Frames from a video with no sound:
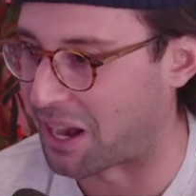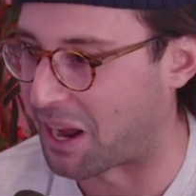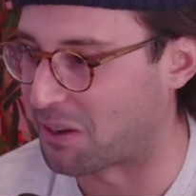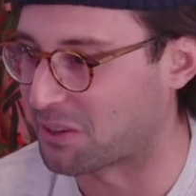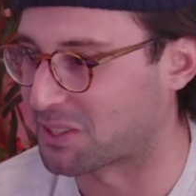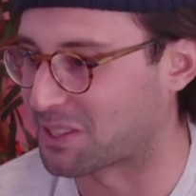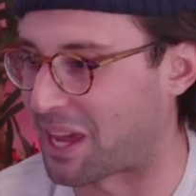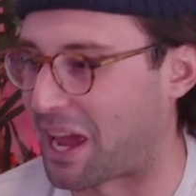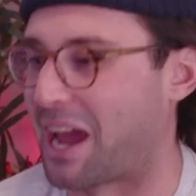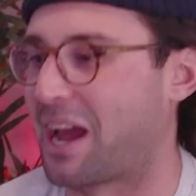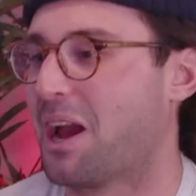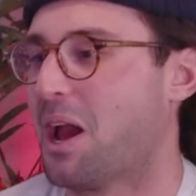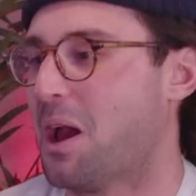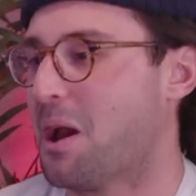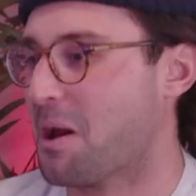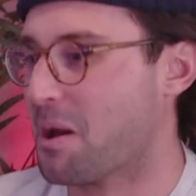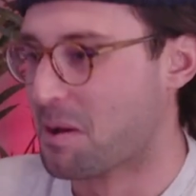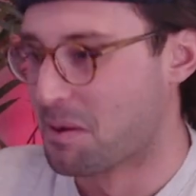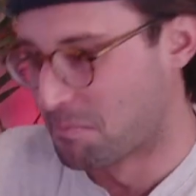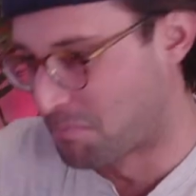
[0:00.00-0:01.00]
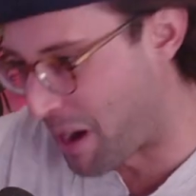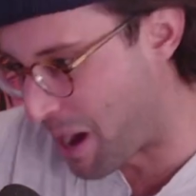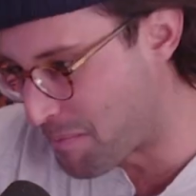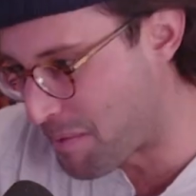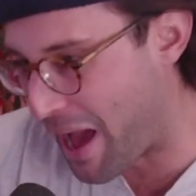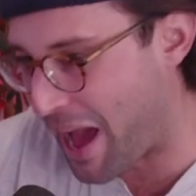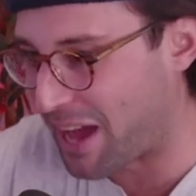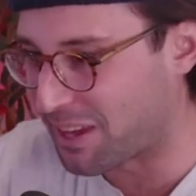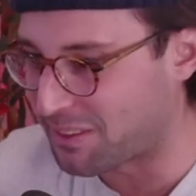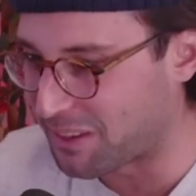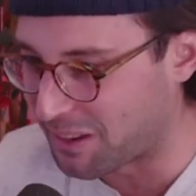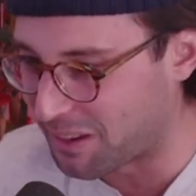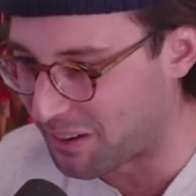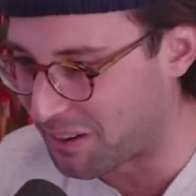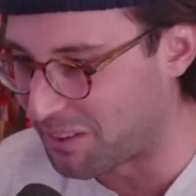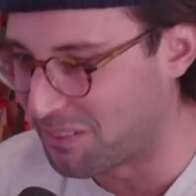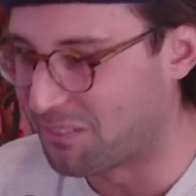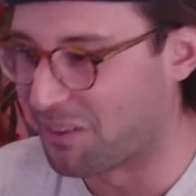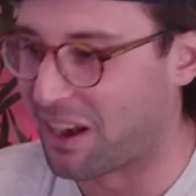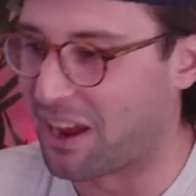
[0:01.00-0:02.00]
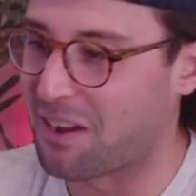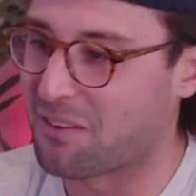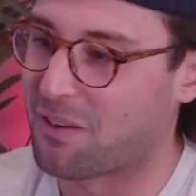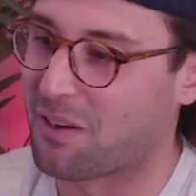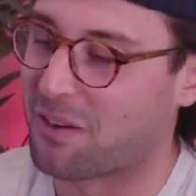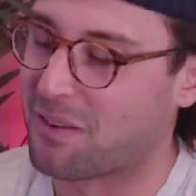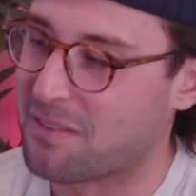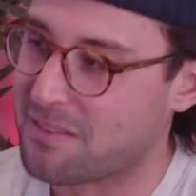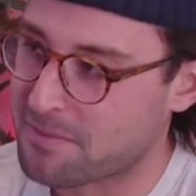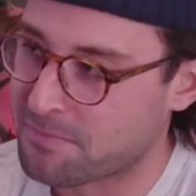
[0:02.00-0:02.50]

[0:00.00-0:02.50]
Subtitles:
And I was like, my bad, dude, whatever.